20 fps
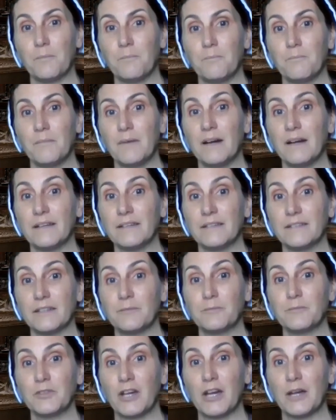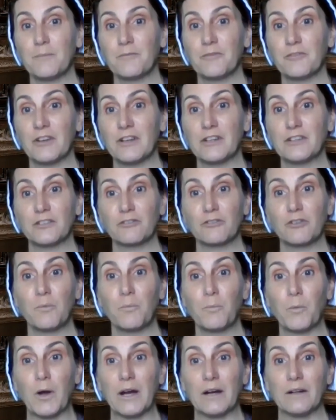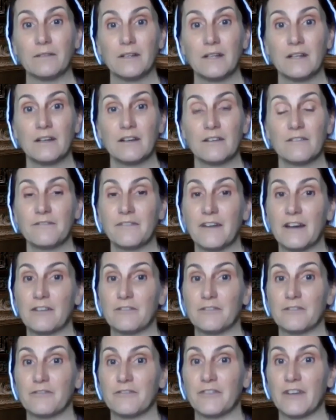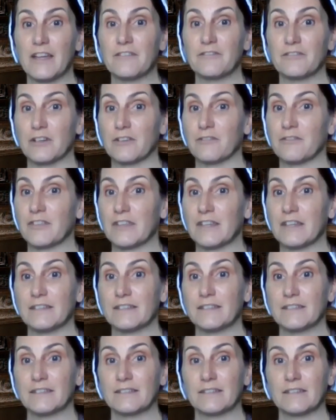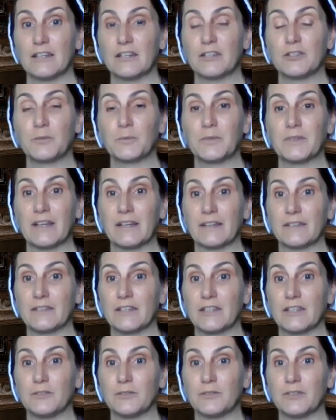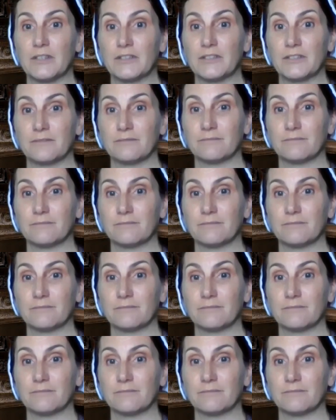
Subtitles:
My sometime friend Cromwell fell from favour over this and was executed.